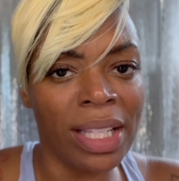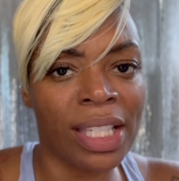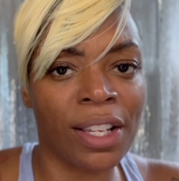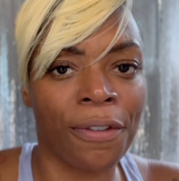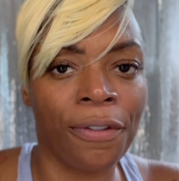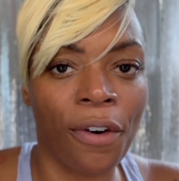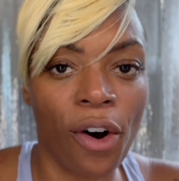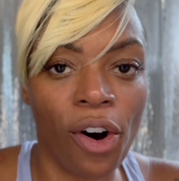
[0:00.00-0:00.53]
to
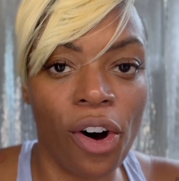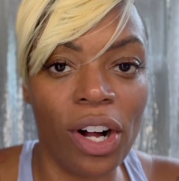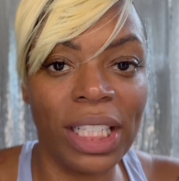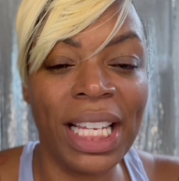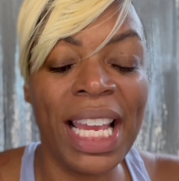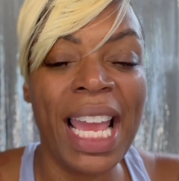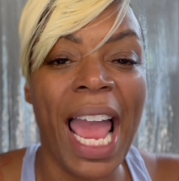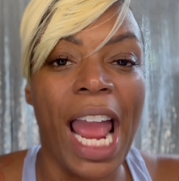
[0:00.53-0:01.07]

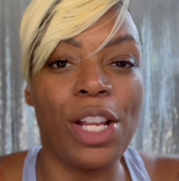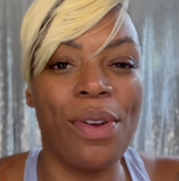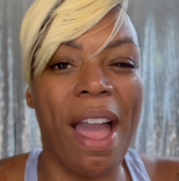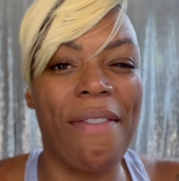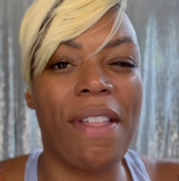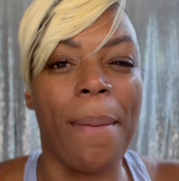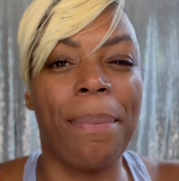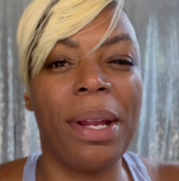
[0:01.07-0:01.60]
fall and you
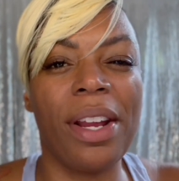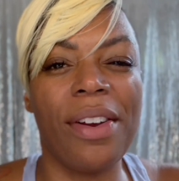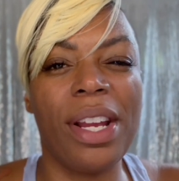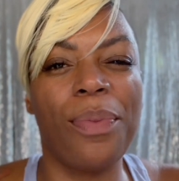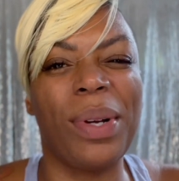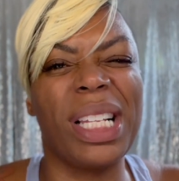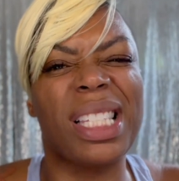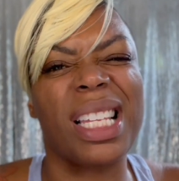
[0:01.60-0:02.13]
have that
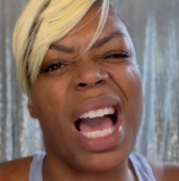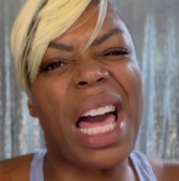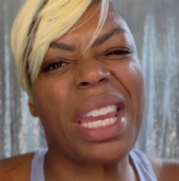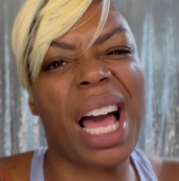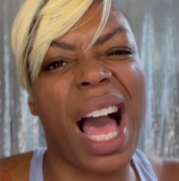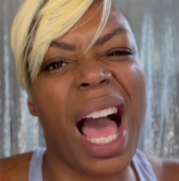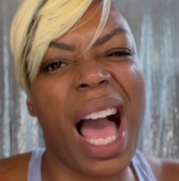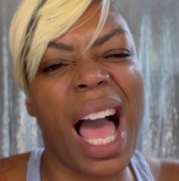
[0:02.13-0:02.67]
period where it's kind
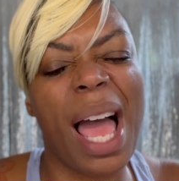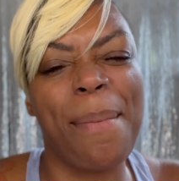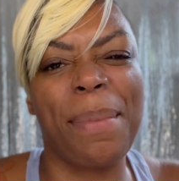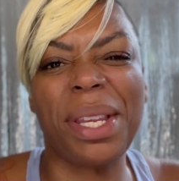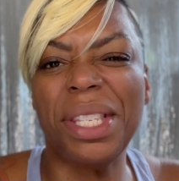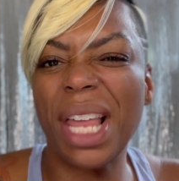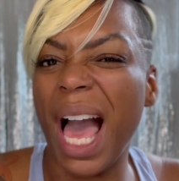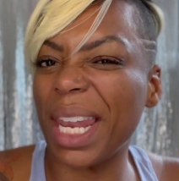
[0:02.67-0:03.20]
of hot
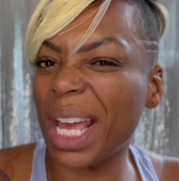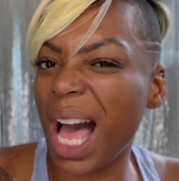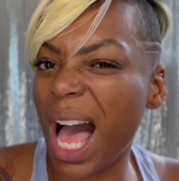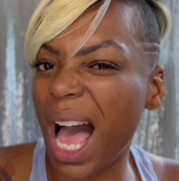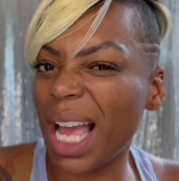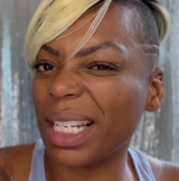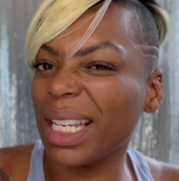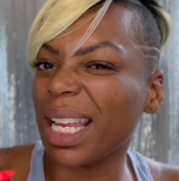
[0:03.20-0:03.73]
but not
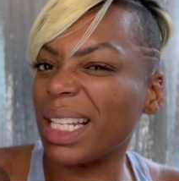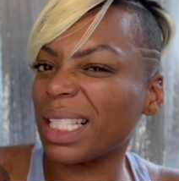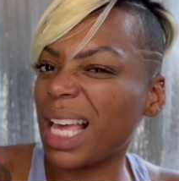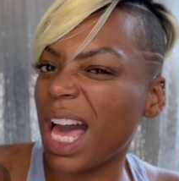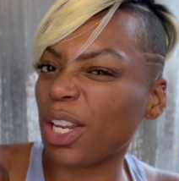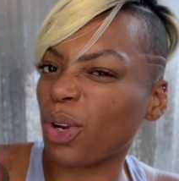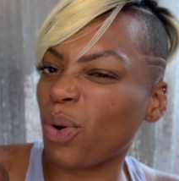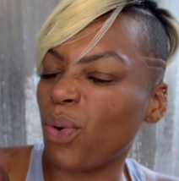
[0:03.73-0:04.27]
hot, it gets
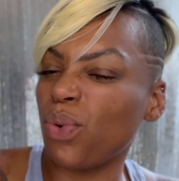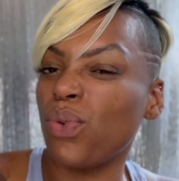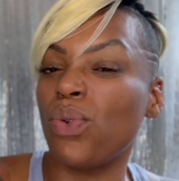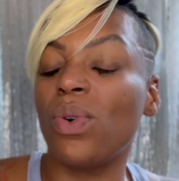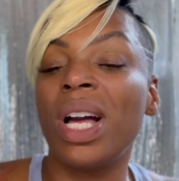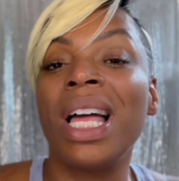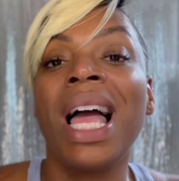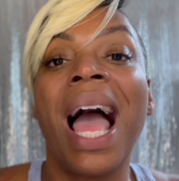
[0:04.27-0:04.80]
kind of cool.